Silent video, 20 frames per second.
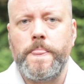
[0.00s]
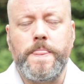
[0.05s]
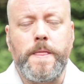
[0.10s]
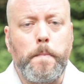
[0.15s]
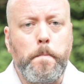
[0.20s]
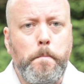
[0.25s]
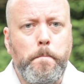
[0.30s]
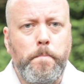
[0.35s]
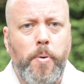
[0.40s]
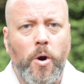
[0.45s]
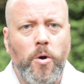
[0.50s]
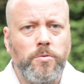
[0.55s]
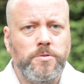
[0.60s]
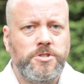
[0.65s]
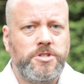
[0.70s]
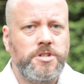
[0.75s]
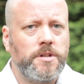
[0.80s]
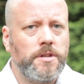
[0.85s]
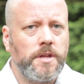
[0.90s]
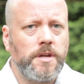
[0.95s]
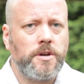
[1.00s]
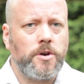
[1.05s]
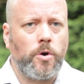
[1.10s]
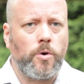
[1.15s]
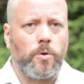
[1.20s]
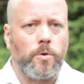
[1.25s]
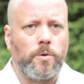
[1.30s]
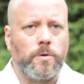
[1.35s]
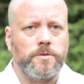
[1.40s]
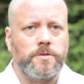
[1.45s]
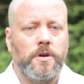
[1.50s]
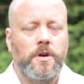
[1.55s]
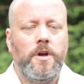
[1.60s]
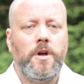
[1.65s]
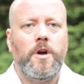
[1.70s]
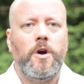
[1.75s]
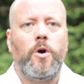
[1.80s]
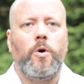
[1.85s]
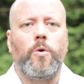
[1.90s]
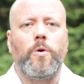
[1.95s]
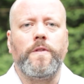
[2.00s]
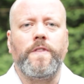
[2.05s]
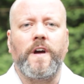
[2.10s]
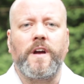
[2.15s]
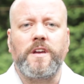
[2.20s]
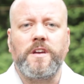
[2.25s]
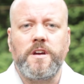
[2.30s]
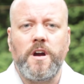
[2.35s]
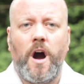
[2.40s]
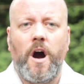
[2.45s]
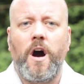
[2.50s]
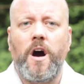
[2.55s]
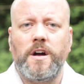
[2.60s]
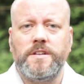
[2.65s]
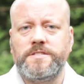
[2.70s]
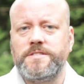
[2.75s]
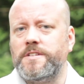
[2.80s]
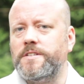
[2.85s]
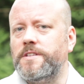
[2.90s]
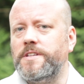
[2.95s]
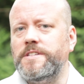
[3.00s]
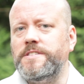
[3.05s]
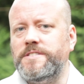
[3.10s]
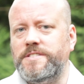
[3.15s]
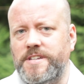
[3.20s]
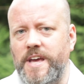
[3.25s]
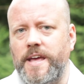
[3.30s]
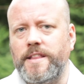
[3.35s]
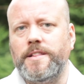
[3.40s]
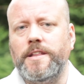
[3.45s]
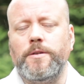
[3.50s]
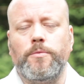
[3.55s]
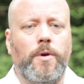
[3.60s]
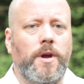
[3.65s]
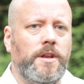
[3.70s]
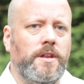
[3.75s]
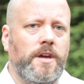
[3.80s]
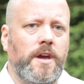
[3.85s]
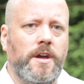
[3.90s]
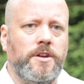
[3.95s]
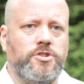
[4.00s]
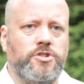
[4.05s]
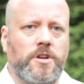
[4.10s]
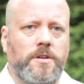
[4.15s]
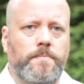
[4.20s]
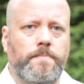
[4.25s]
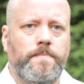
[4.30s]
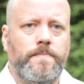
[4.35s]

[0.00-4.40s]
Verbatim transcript: the bone chilling cold, or the constantly deadly radiation.